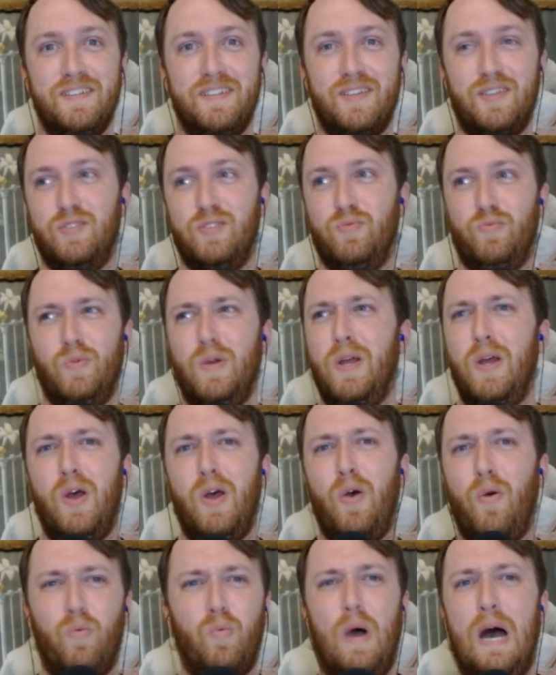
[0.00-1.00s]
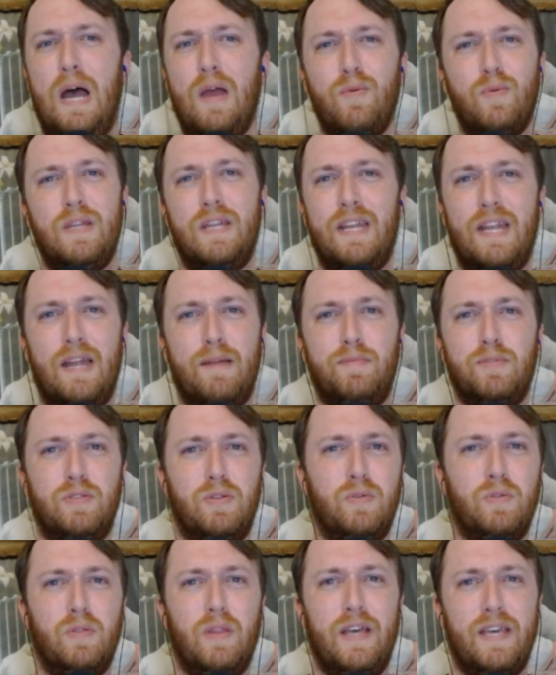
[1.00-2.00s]
Because why would an
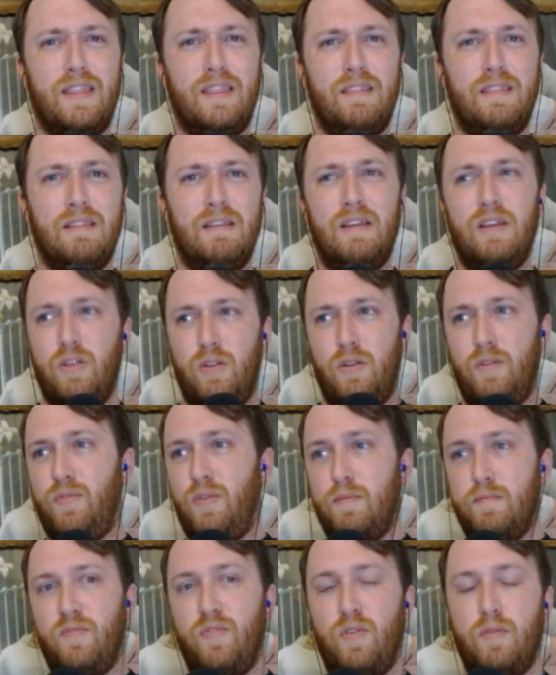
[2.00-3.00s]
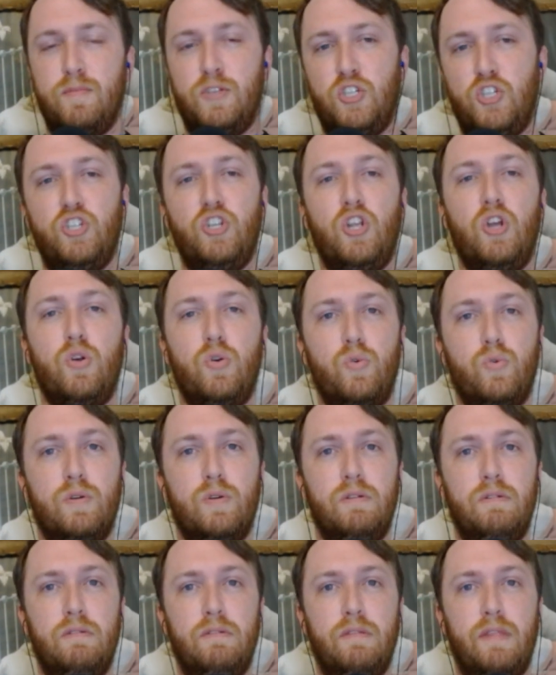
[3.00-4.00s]
episode like from from a
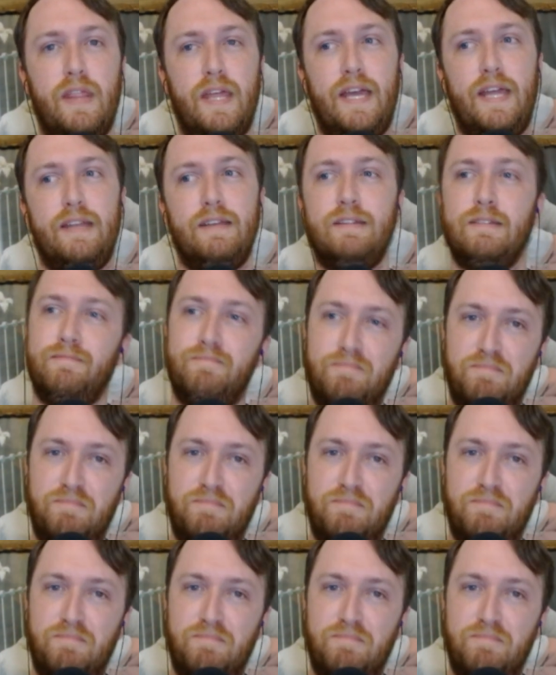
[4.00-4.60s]
show that